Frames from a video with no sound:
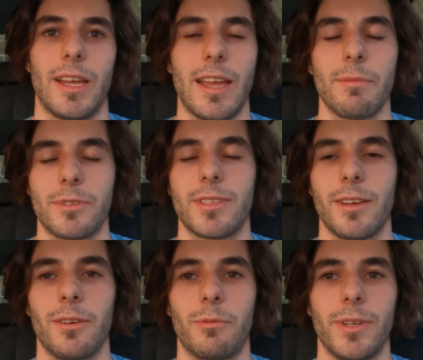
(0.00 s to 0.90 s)
I am
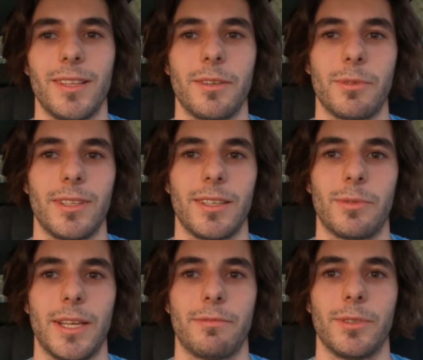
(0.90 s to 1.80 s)
still really, really
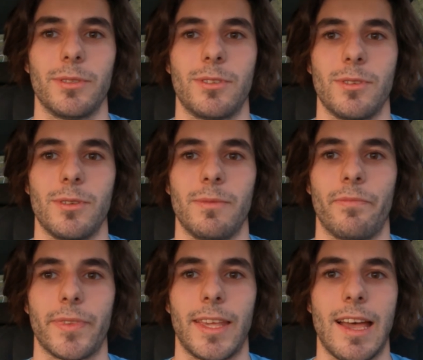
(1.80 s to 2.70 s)
grateful to
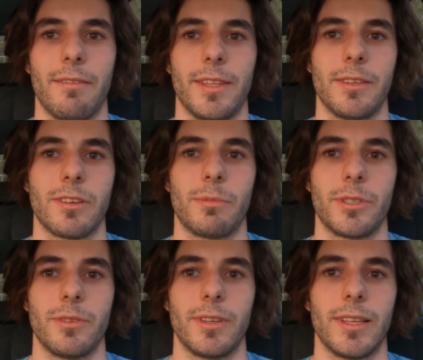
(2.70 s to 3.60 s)
have these
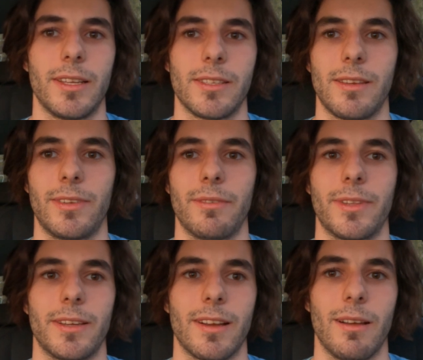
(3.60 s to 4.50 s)
opportunities, even if
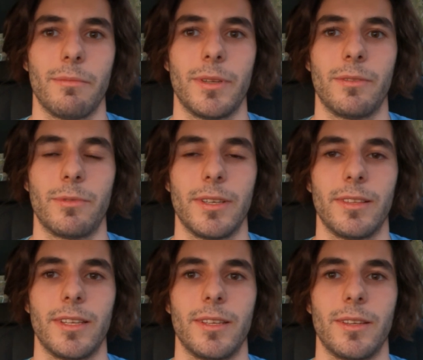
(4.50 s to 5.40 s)
they come in
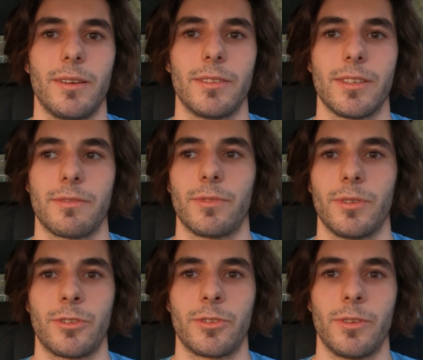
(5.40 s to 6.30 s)
really, you know, just
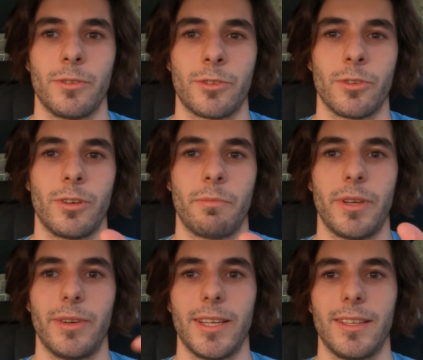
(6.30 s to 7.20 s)
for a short
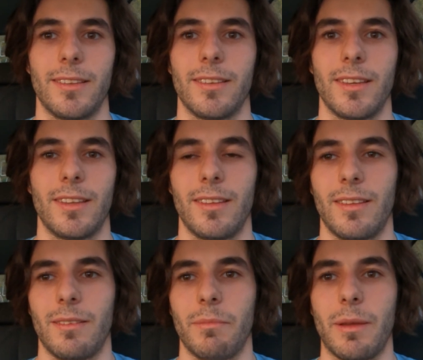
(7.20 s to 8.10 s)
period and
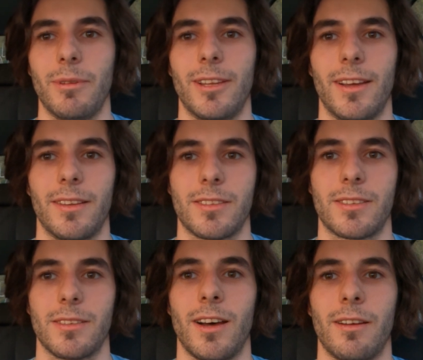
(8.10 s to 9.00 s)
maybe not
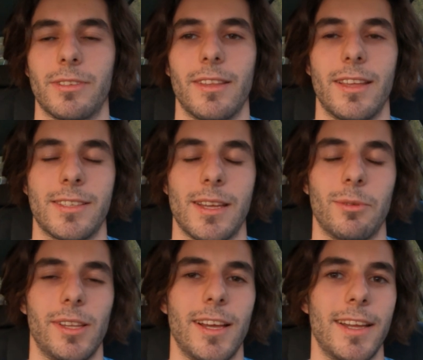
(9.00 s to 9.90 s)
as often as I
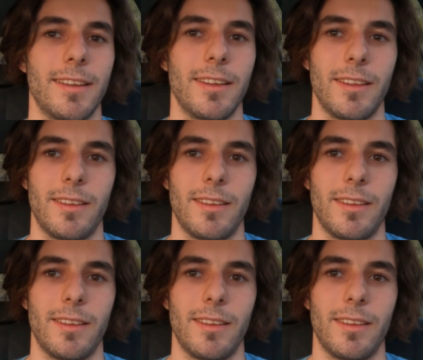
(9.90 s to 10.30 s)
would like.